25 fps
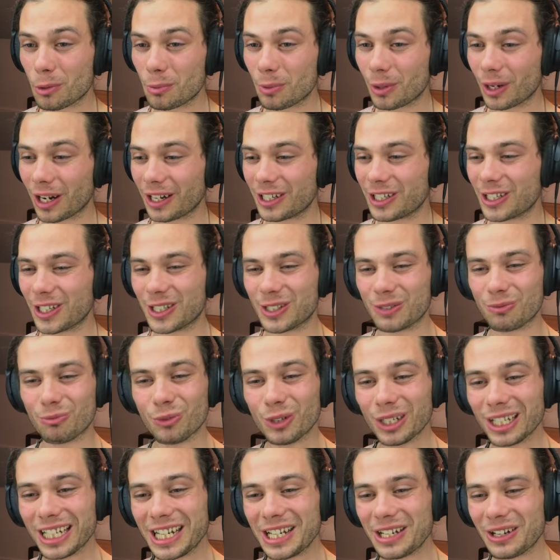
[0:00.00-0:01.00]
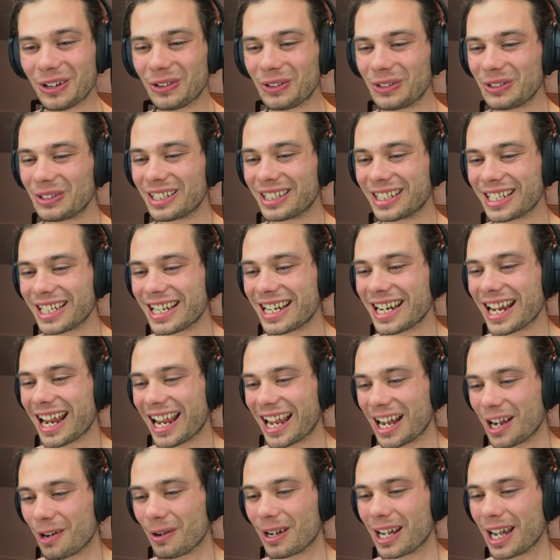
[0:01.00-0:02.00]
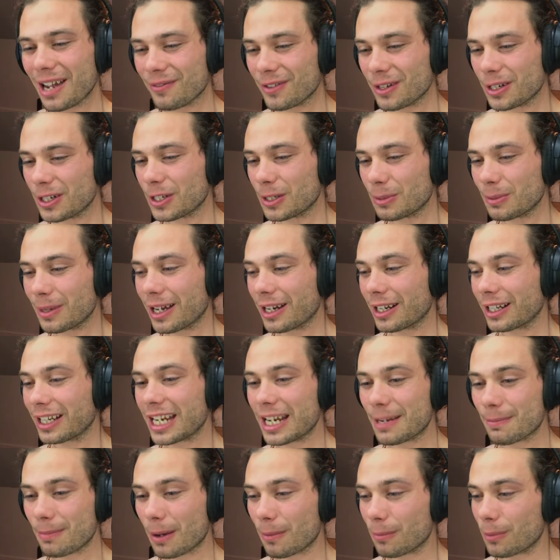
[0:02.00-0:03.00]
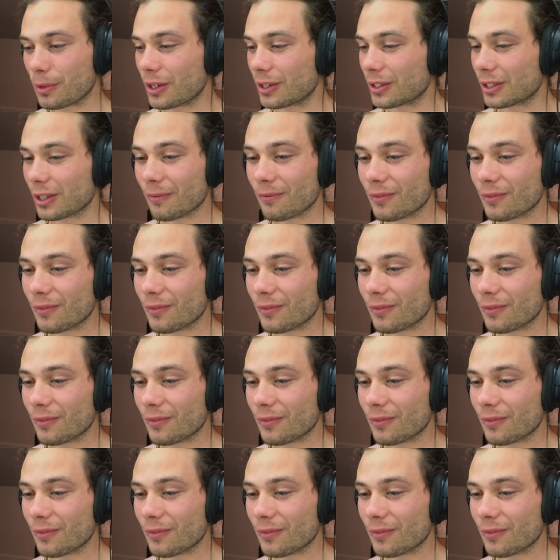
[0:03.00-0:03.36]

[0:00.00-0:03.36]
but I just really don't see how I have to just be able to keep up with this.